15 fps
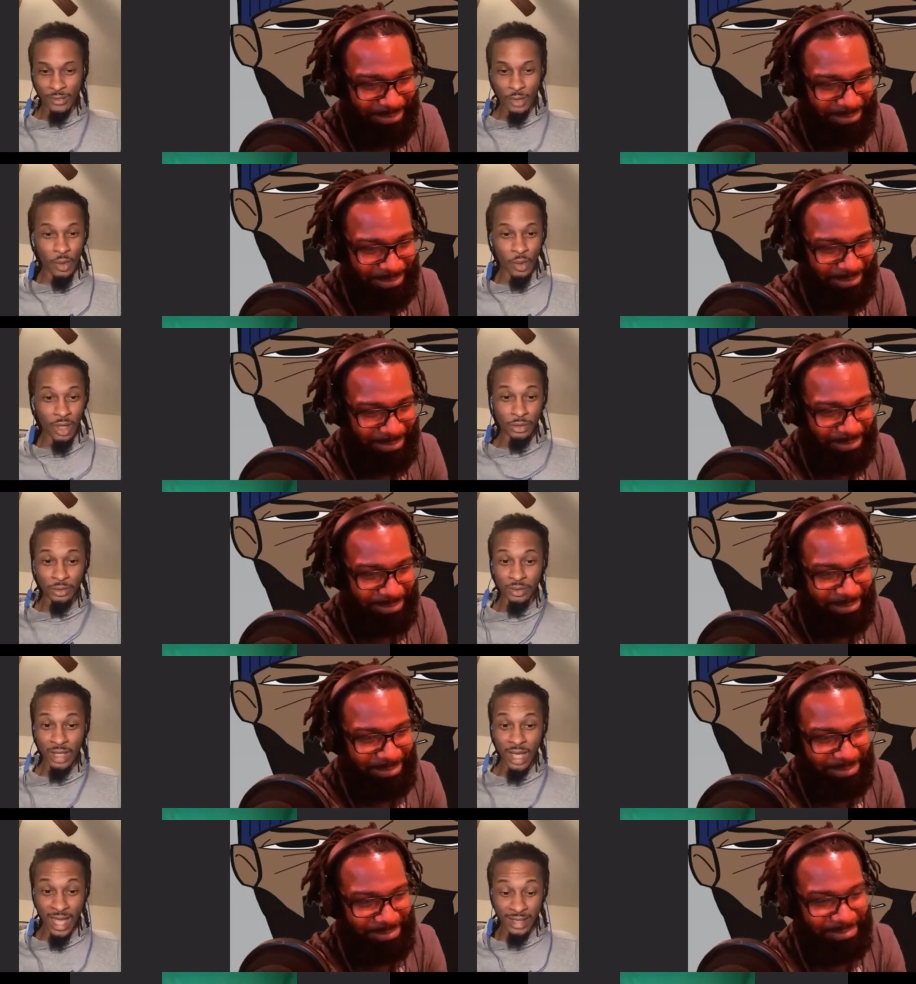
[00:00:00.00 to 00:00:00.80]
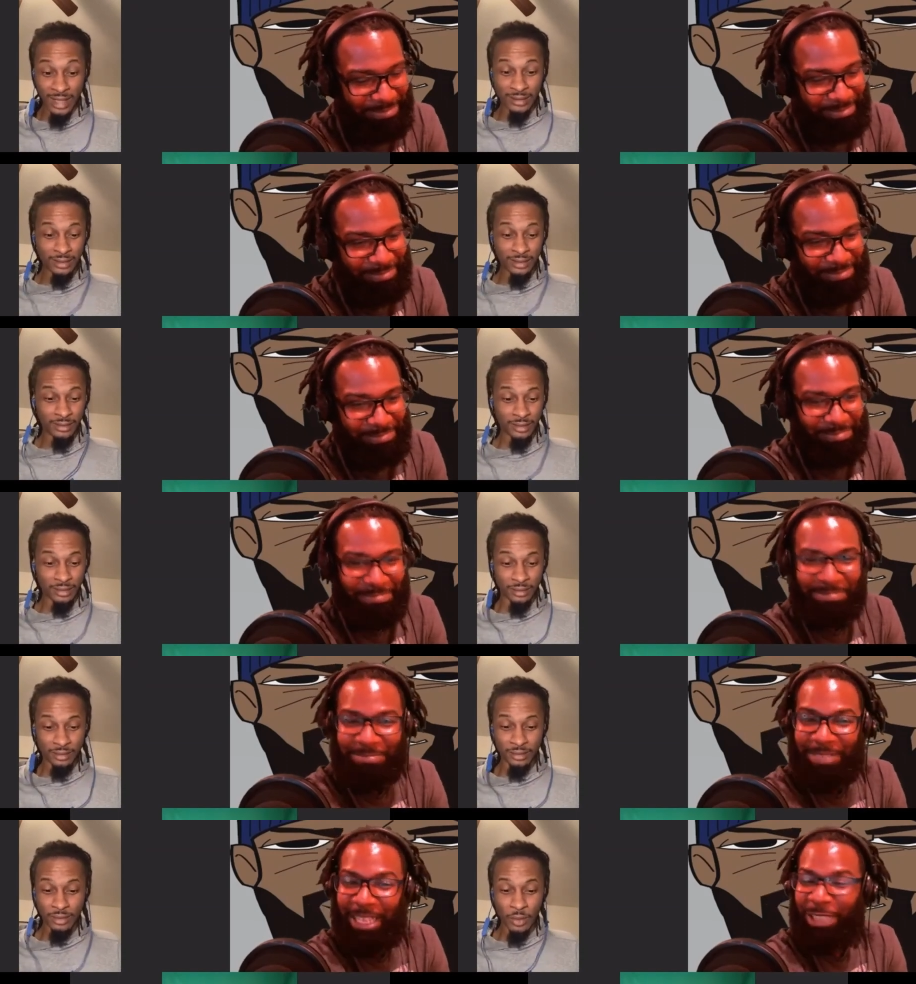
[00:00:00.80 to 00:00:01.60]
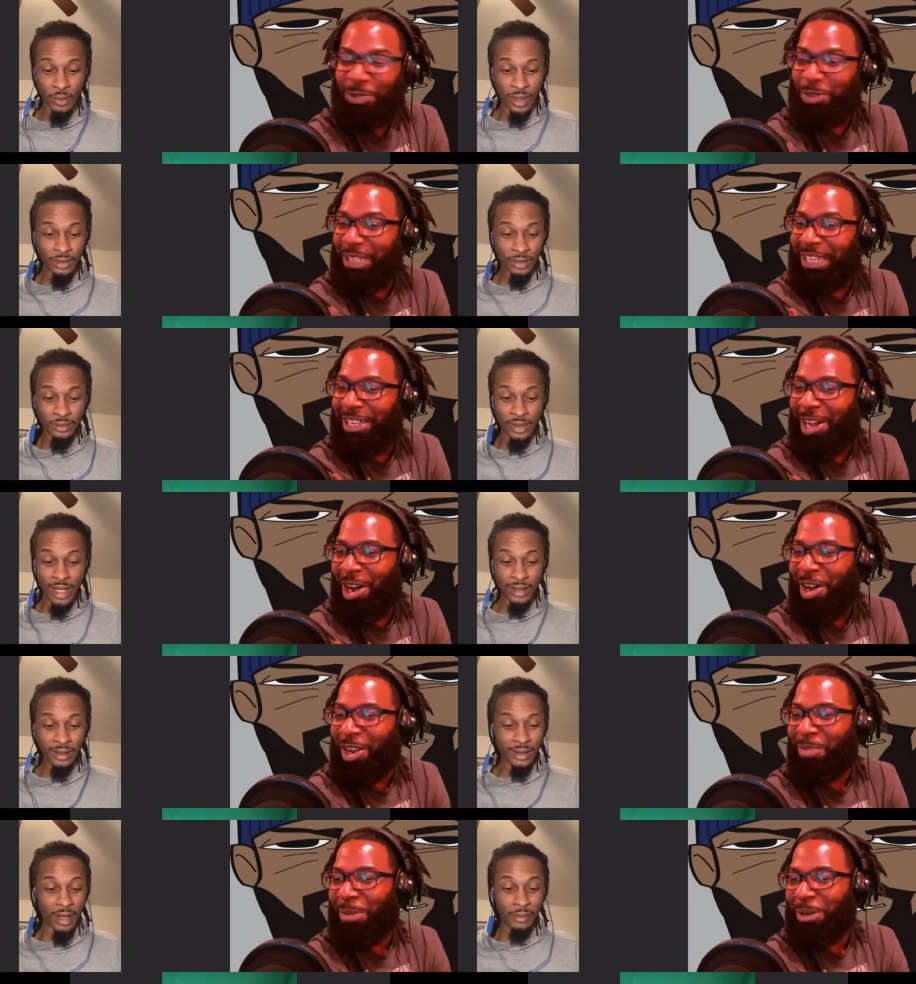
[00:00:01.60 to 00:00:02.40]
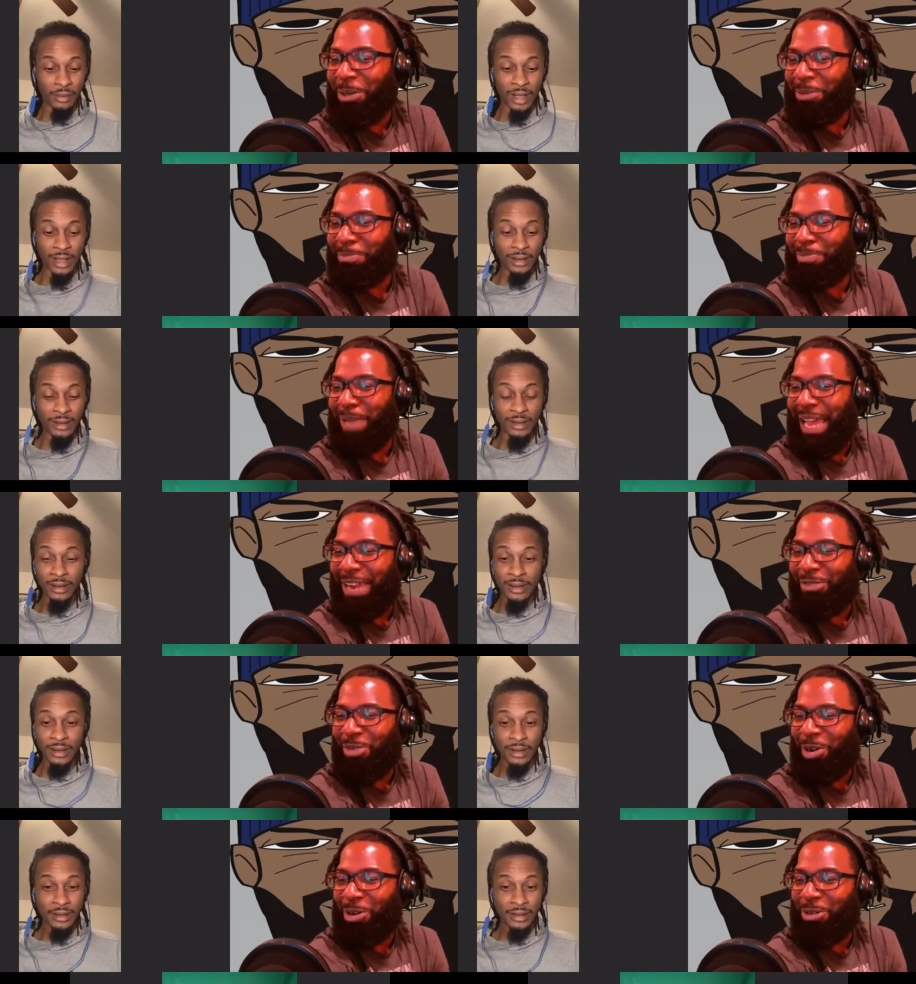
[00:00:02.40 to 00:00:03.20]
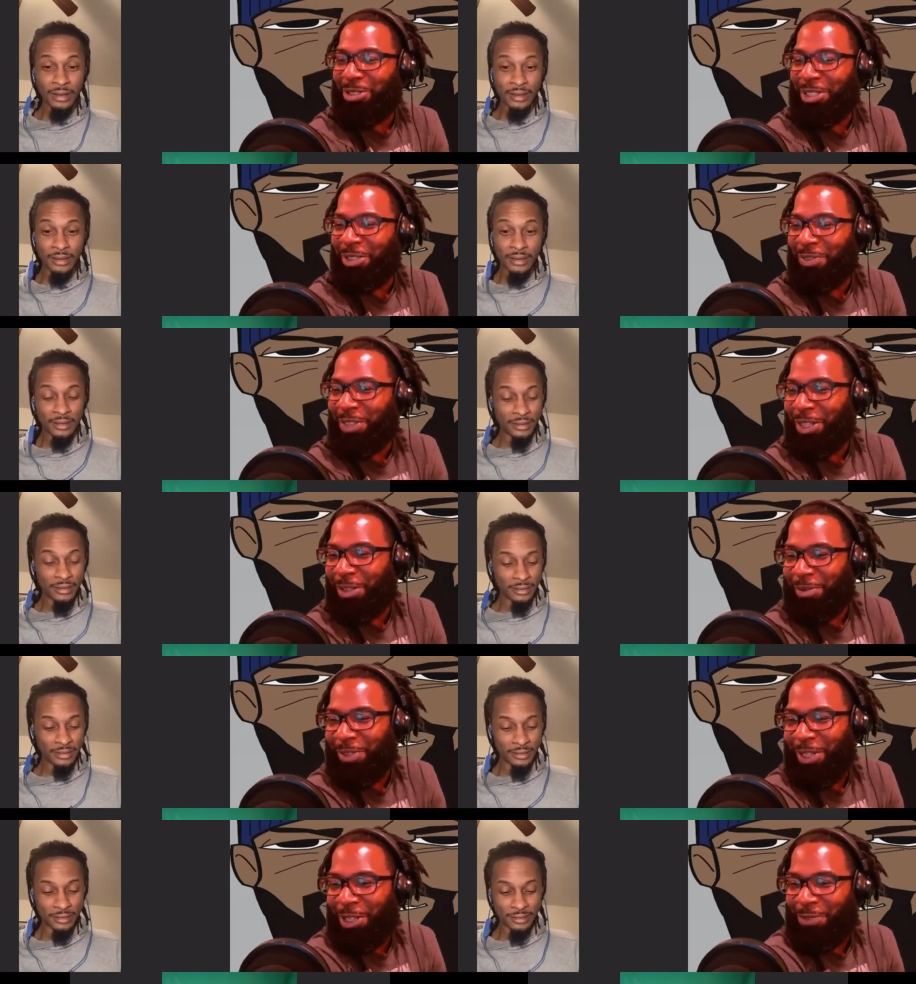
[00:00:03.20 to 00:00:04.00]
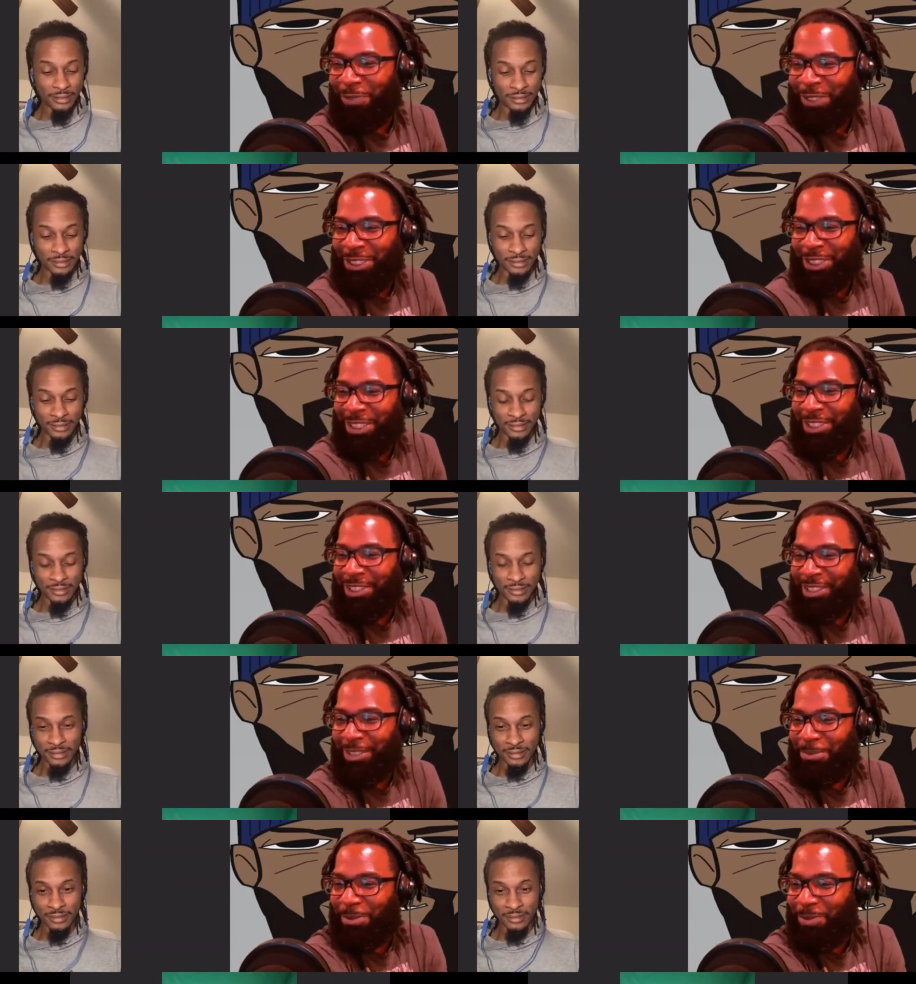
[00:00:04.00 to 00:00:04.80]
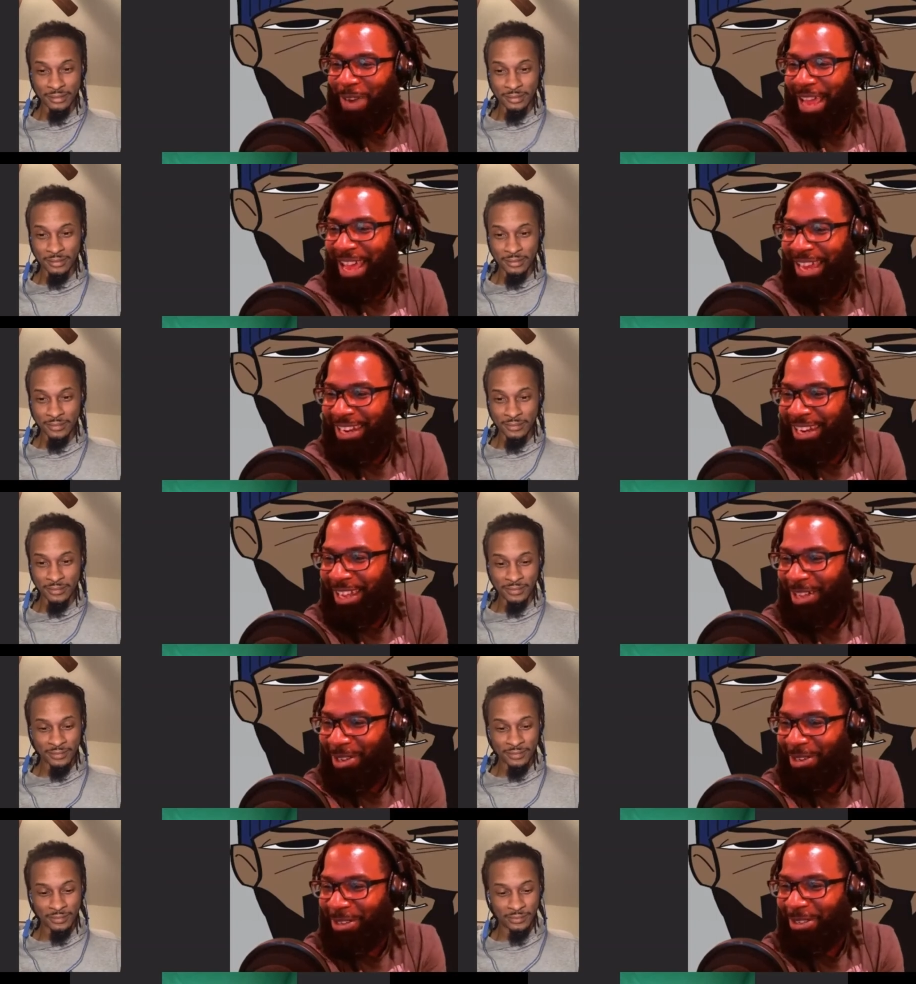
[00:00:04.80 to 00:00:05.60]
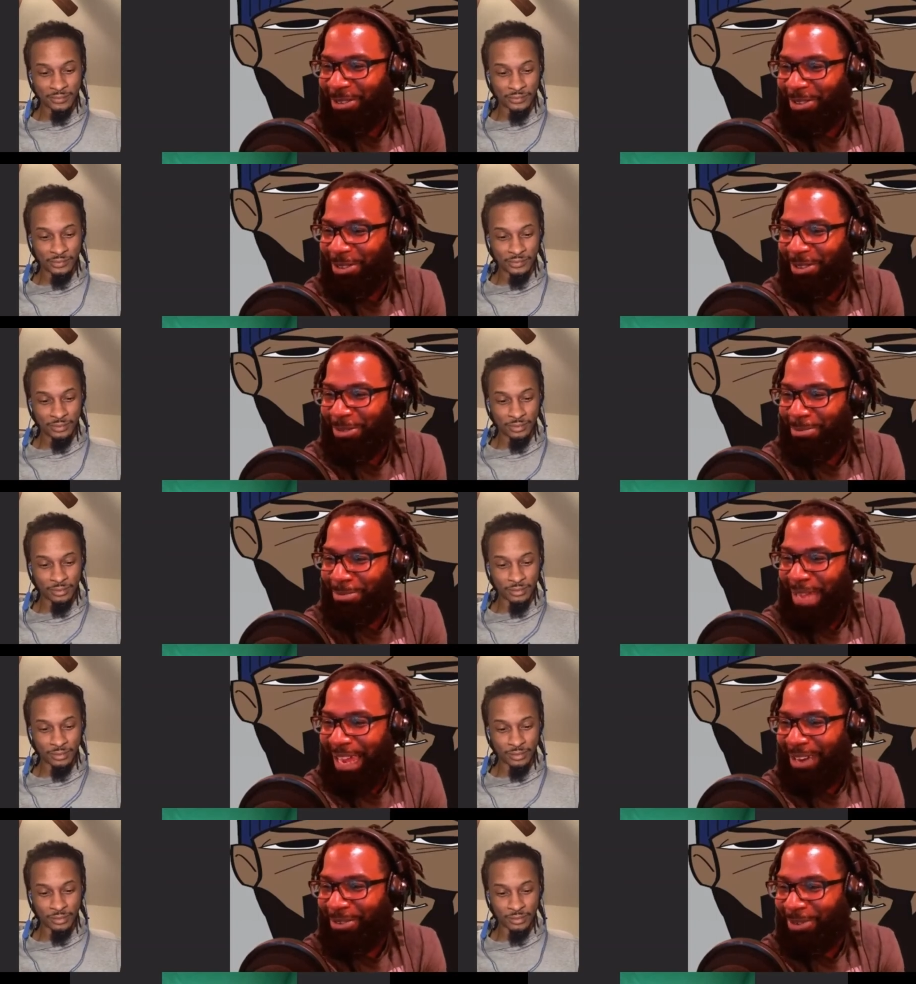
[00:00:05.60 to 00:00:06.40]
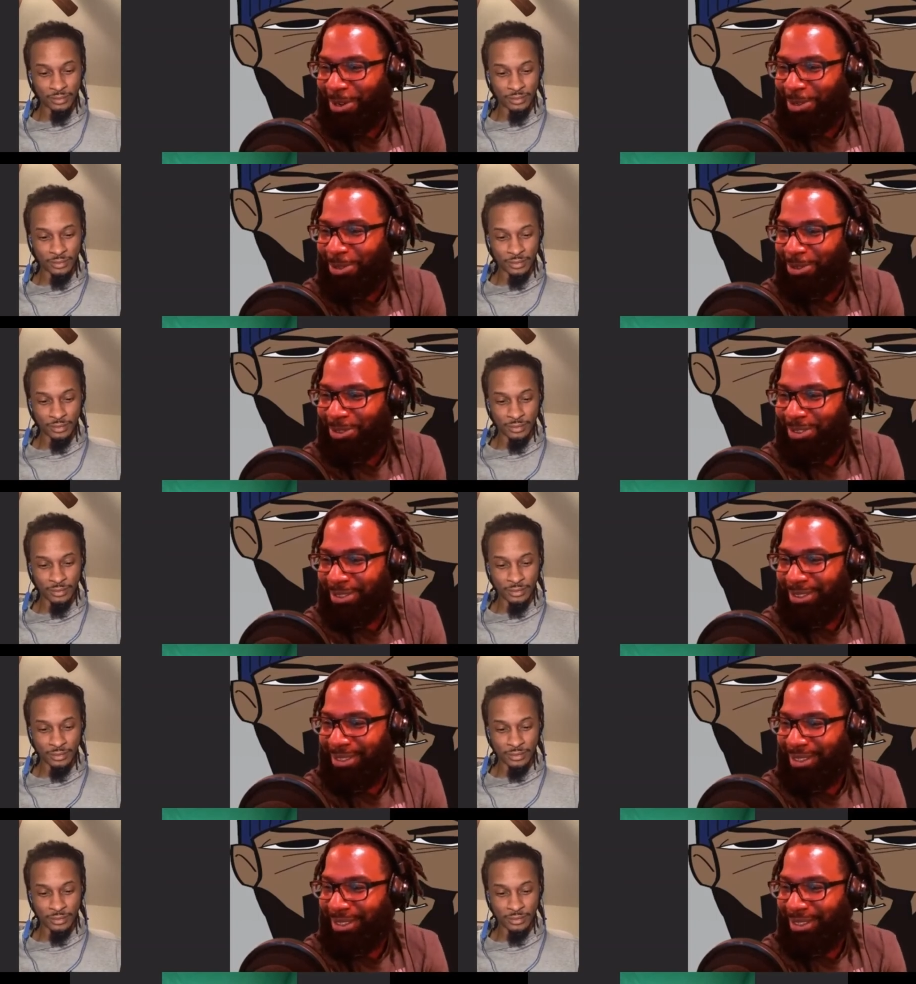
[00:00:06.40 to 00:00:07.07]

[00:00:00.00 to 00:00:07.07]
Speaker 1: No, I do not.
Speaker 2: That's no, what they call not. him on them back roads of, of, of Virginia. He be riding down, you know, them back roads.